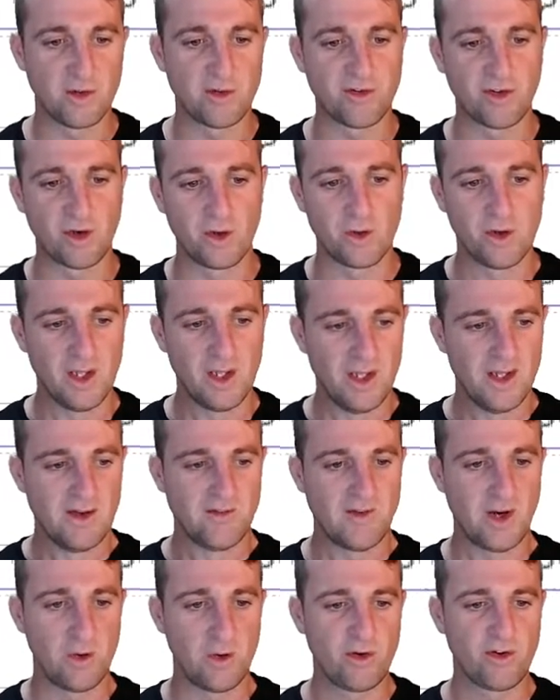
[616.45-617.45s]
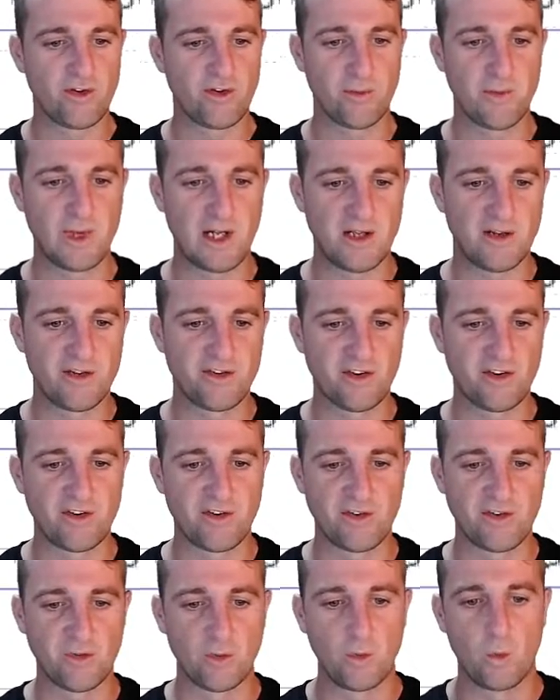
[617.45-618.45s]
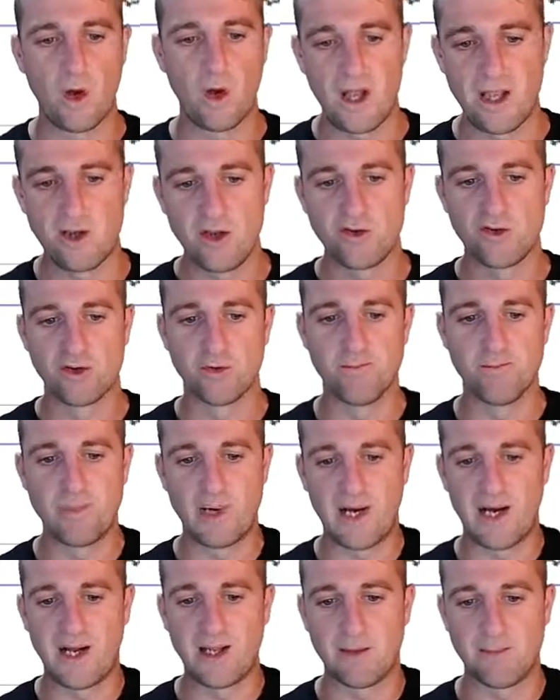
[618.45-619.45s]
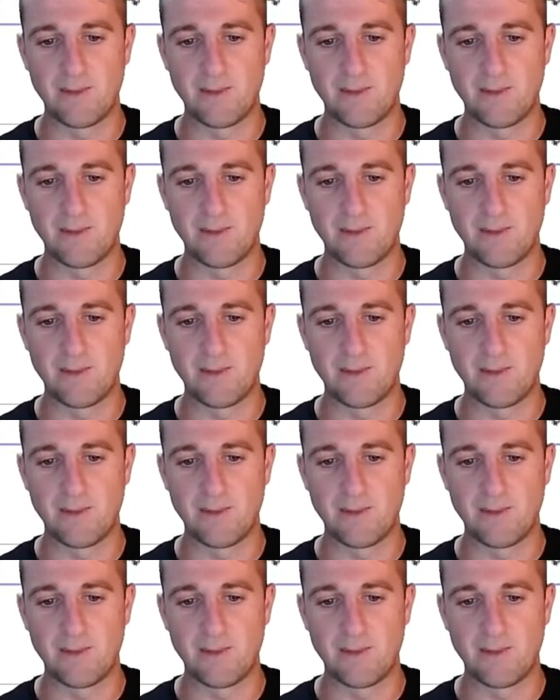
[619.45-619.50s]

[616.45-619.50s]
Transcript: So that would be some analysis to where you should buy.